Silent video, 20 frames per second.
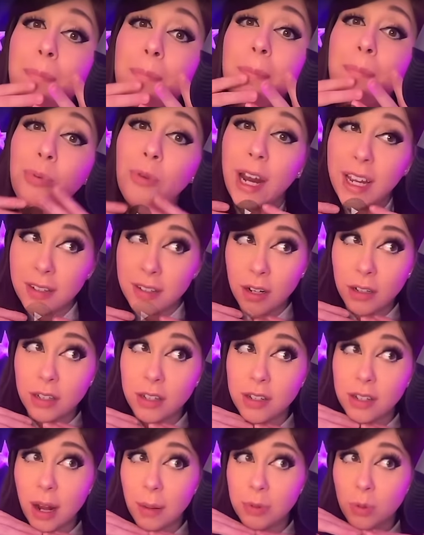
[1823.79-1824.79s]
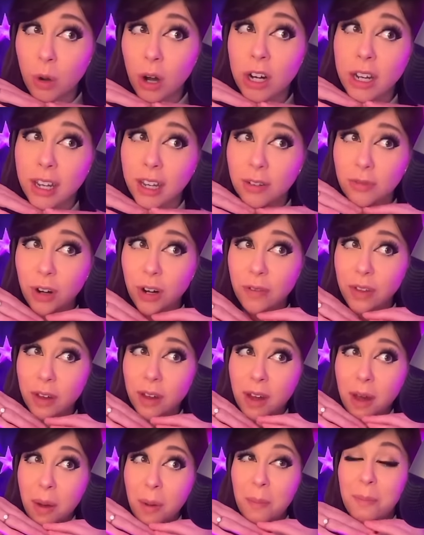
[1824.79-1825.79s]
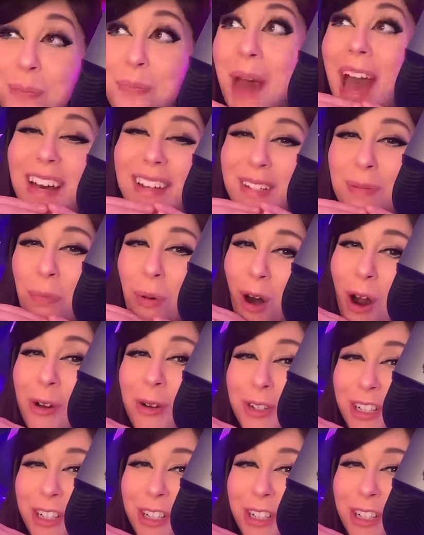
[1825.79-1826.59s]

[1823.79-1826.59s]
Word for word: Brake suddenly stopped working in front of the Bass Pro